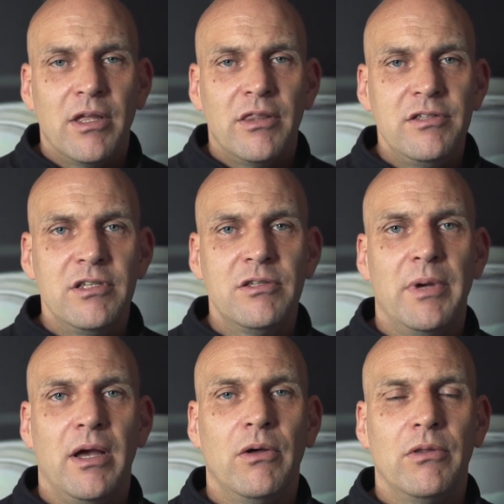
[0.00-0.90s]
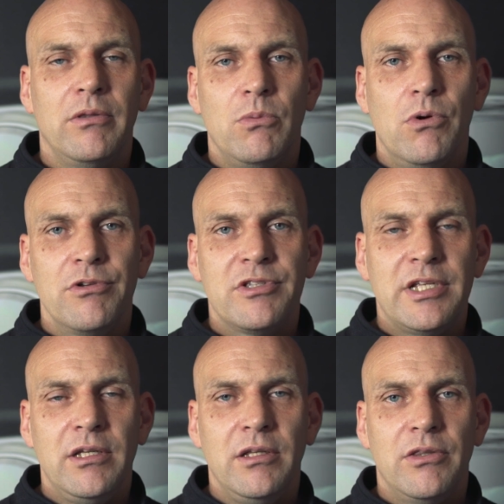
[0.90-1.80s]
This is about the
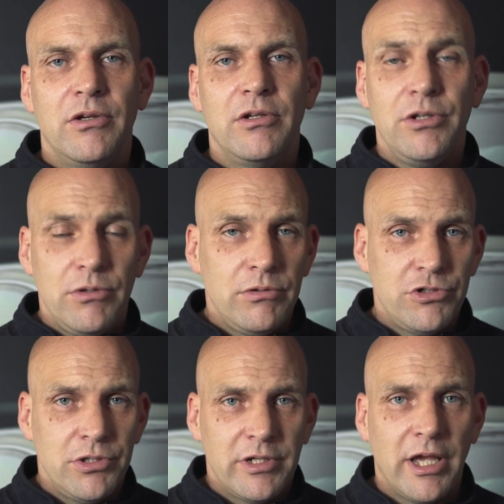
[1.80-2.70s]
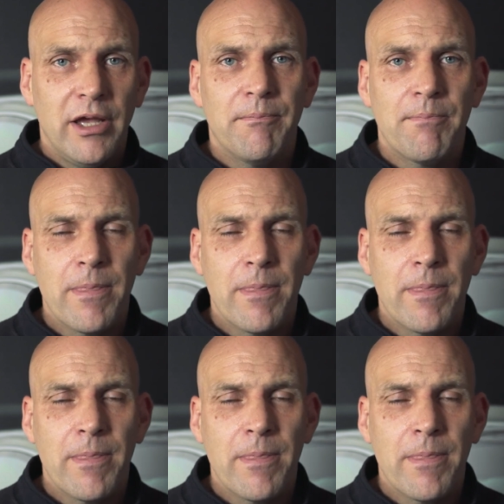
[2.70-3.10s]
warranty that you should get